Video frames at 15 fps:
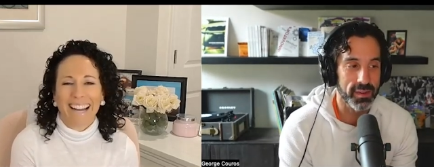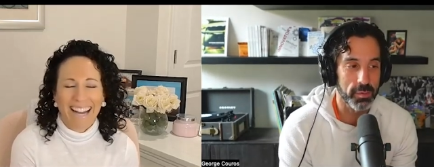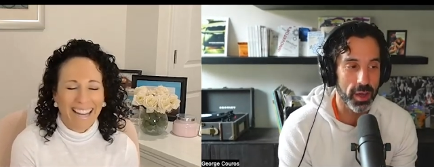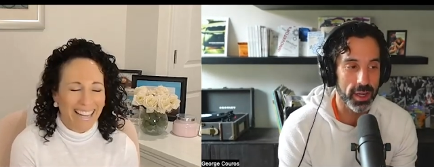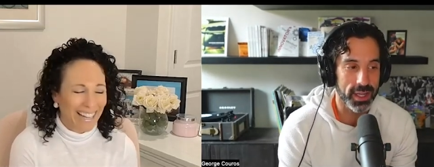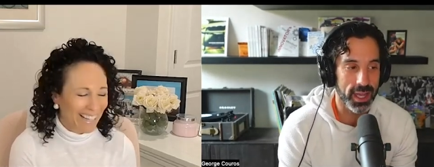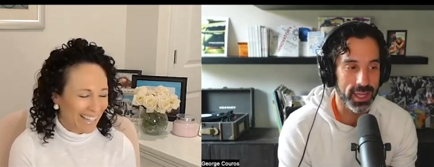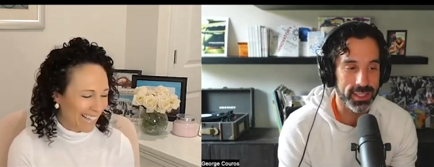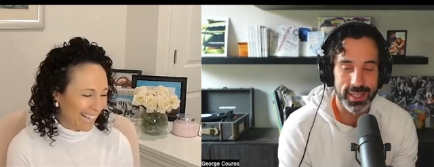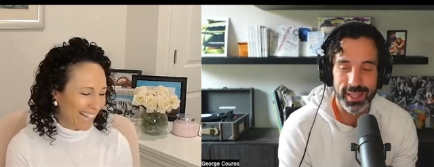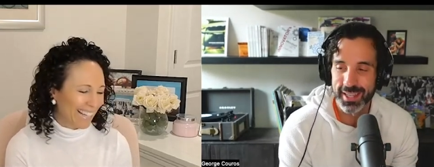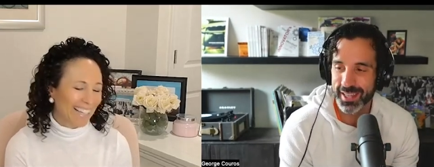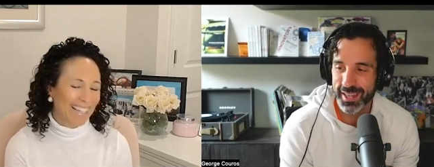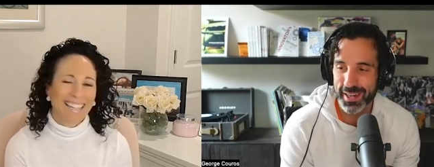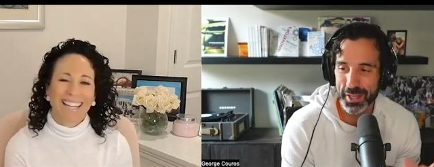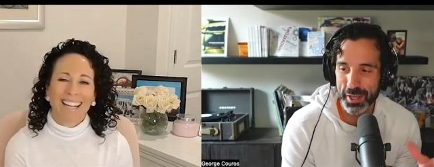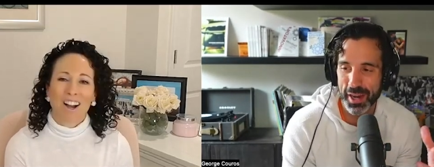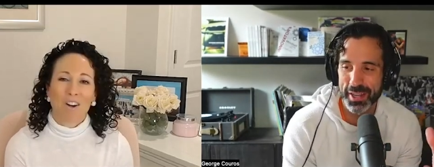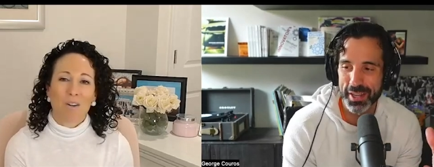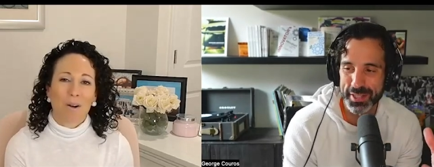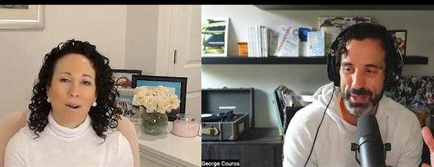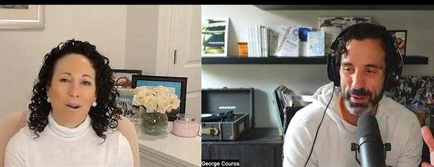Speaker 1: podcast. You you
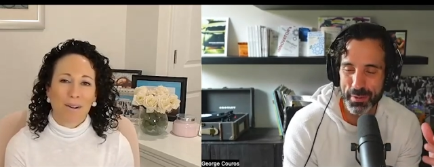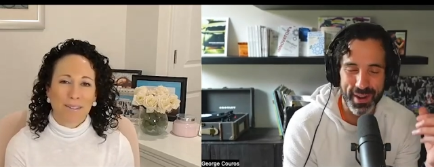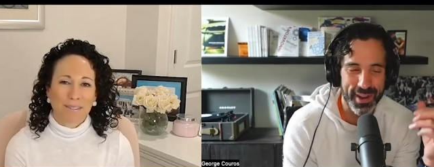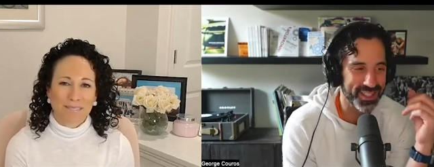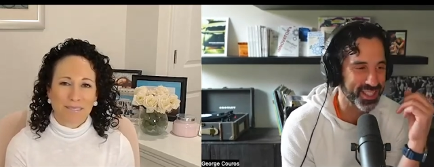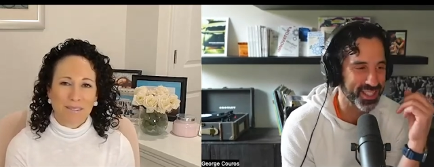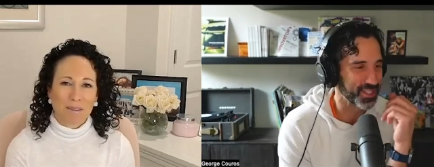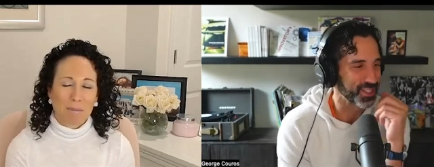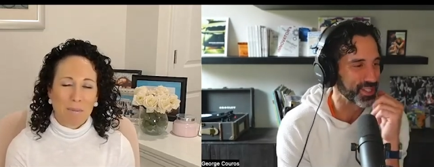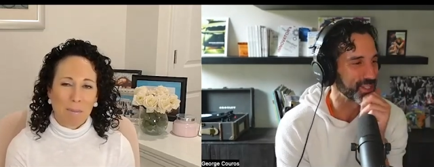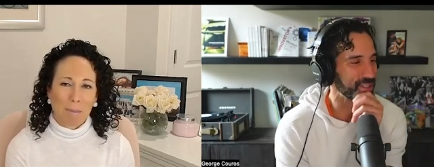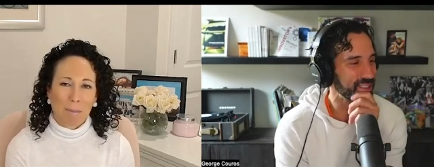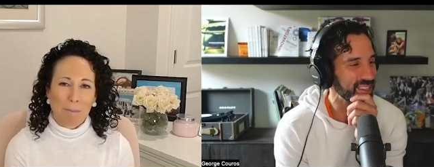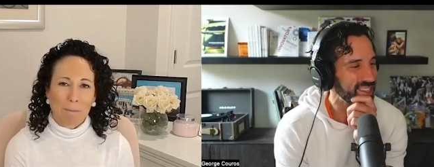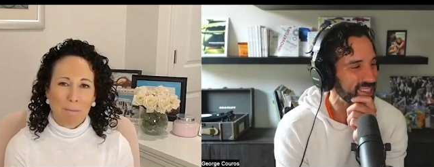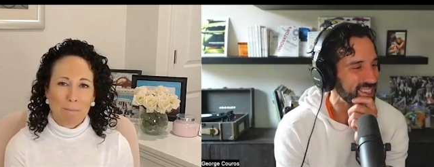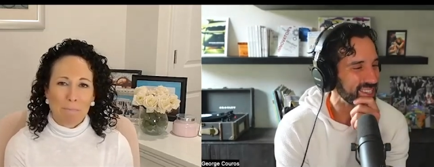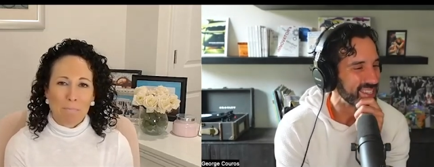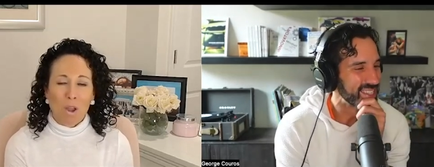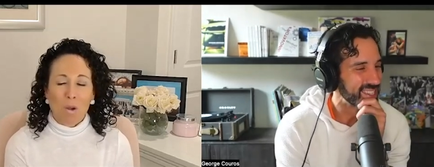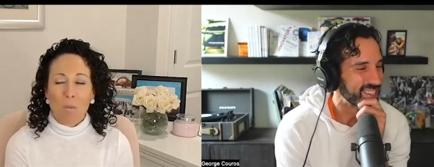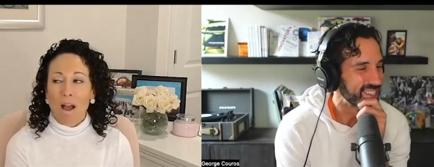gotta use someone else here too.
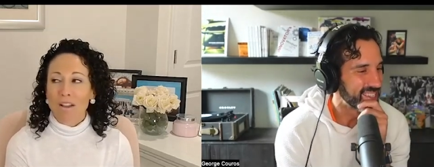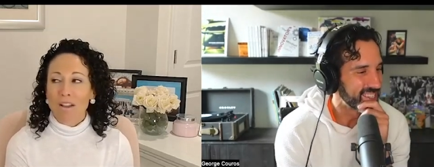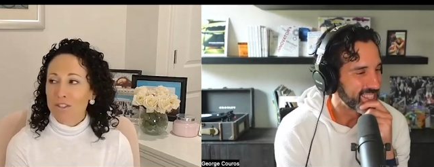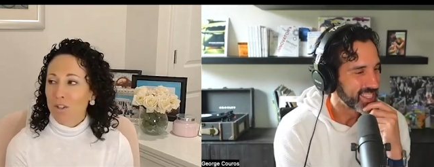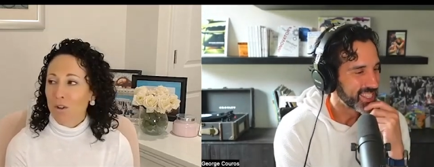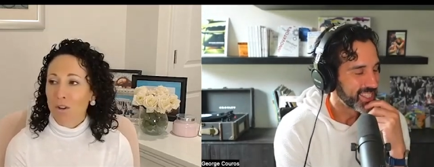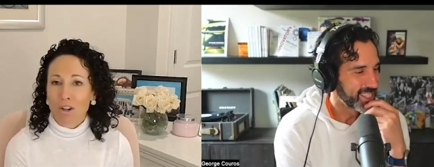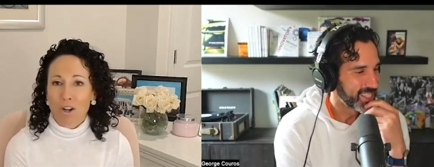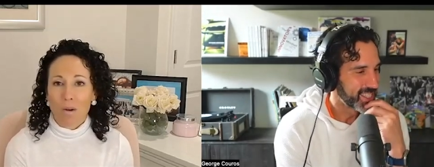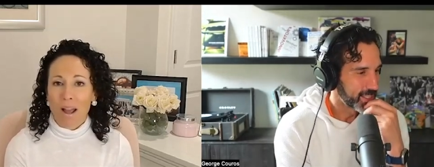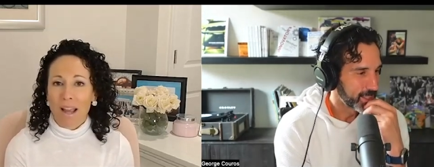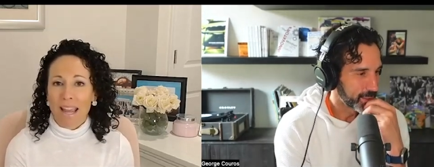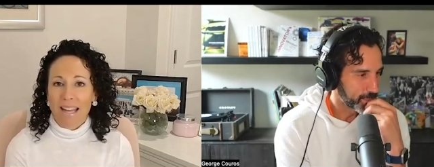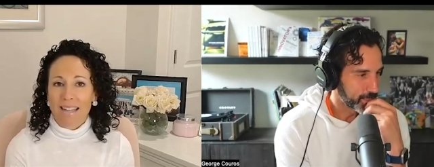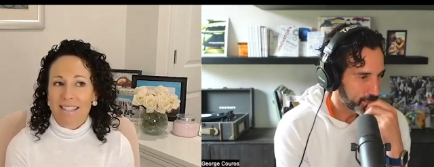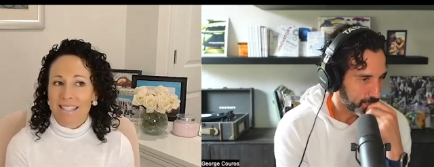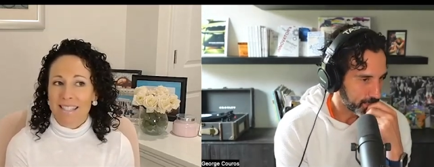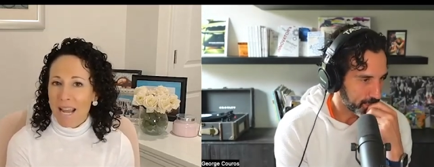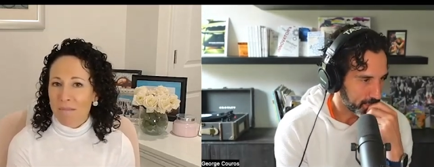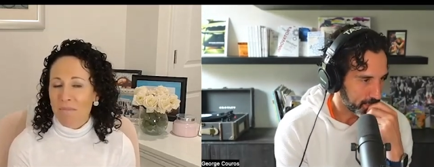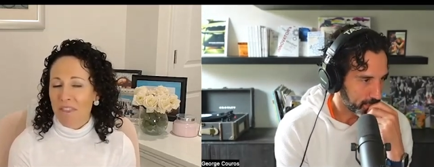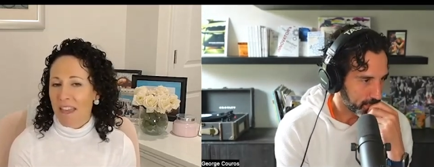
Speaker 2: Well, so, you know, again,
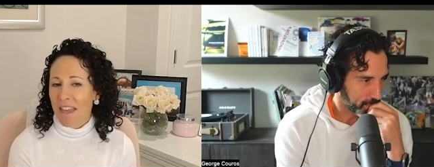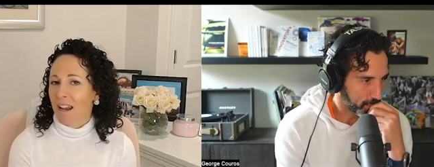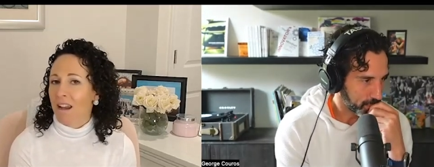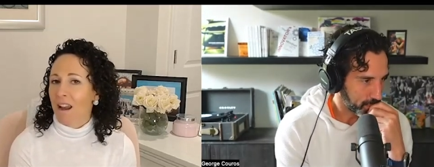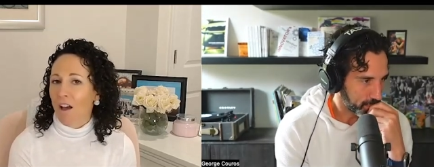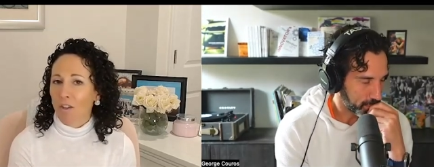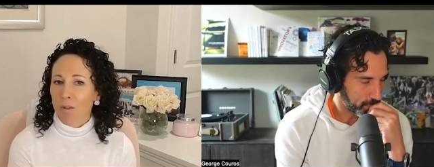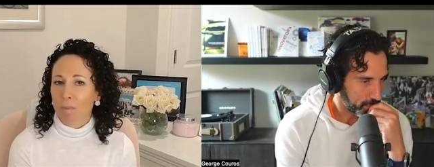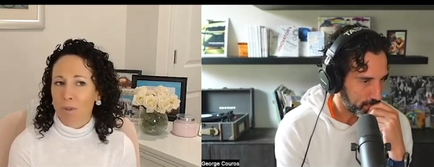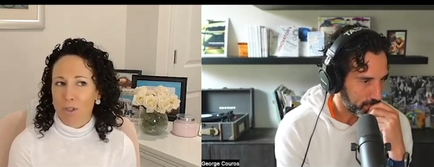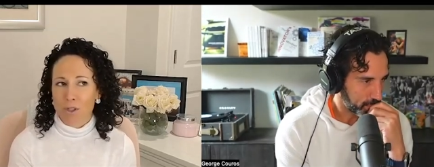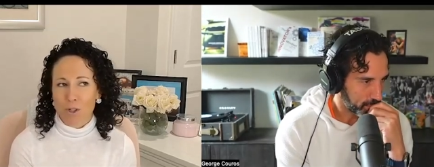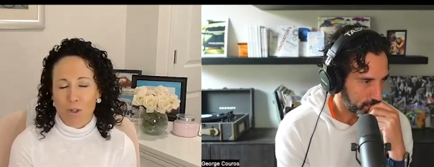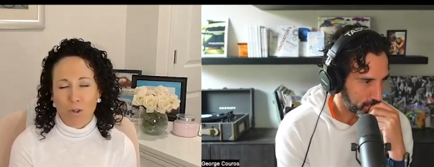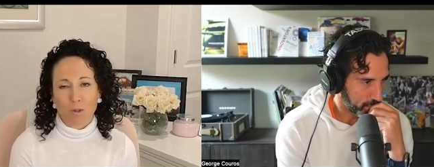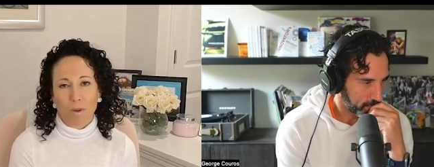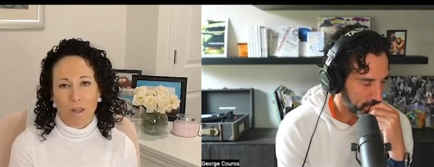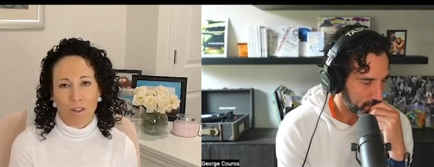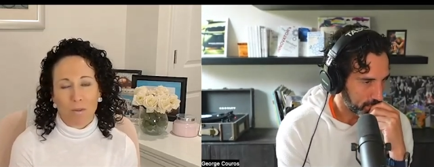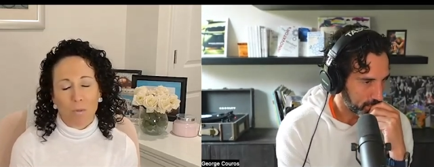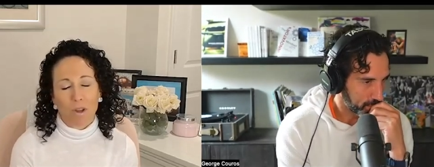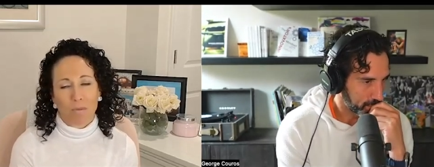same thing. Another person who's
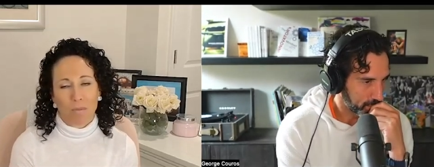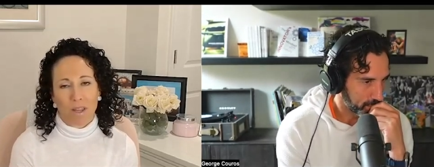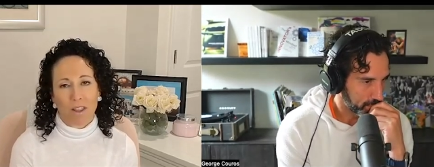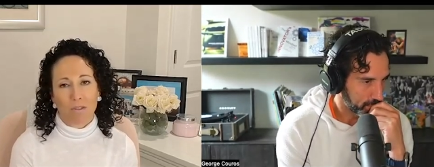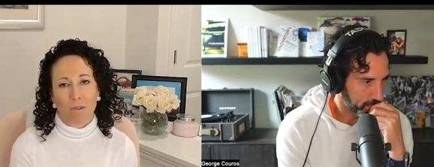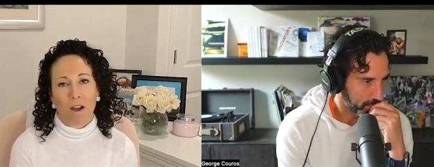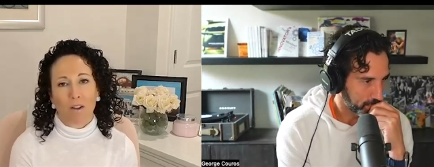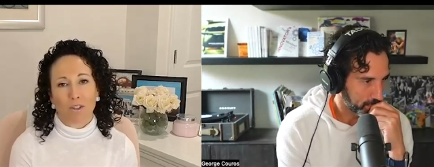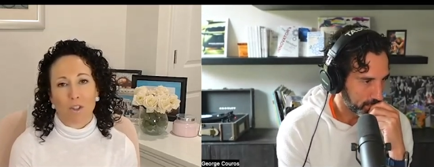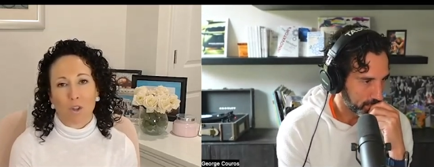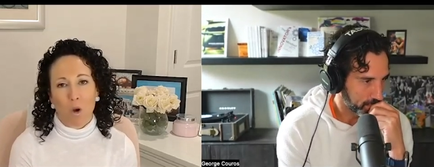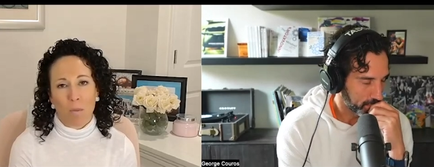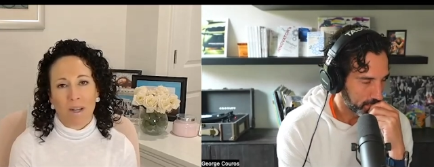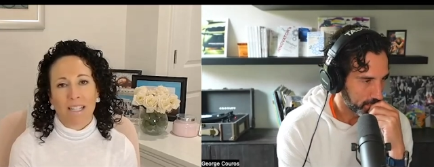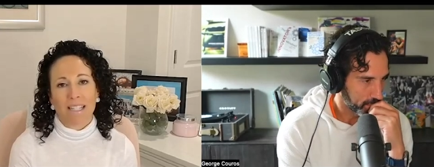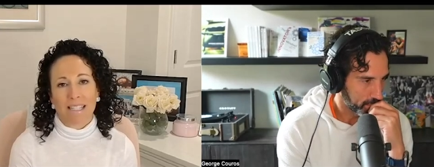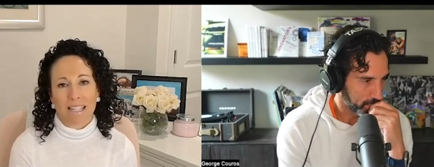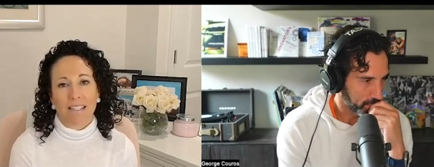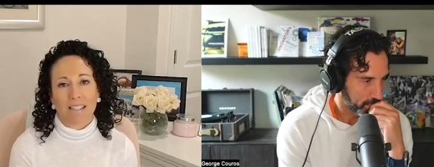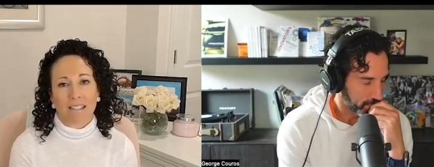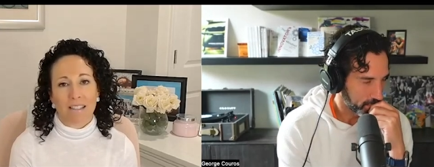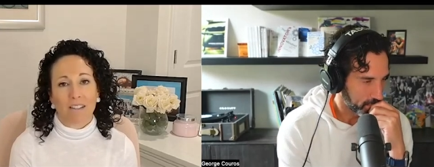been with me throughout so many
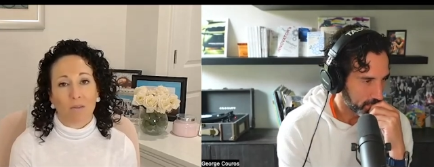seasons of